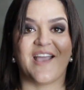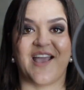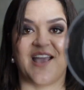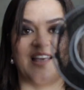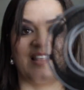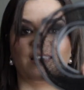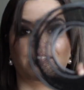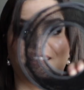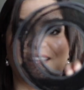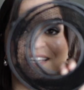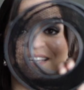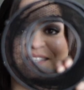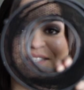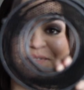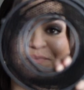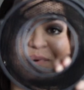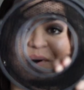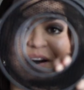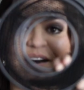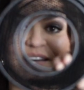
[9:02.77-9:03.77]
and
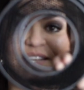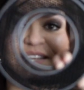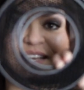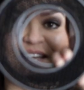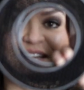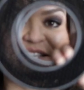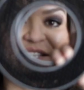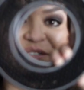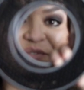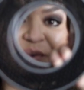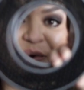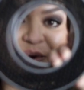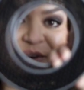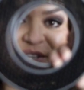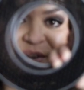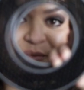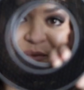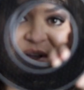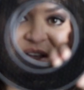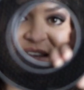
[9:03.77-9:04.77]
this one is for
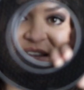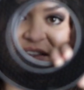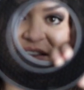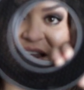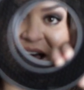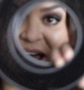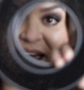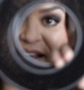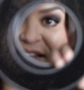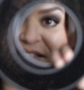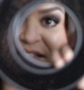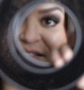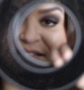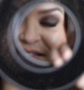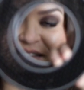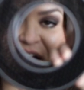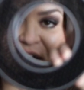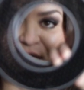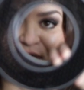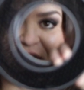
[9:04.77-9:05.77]
the ring light
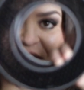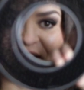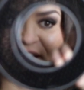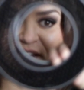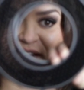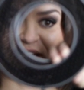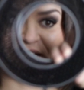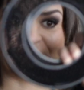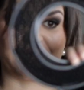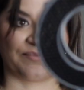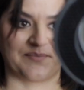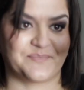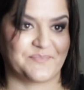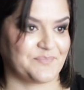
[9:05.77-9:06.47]
directly.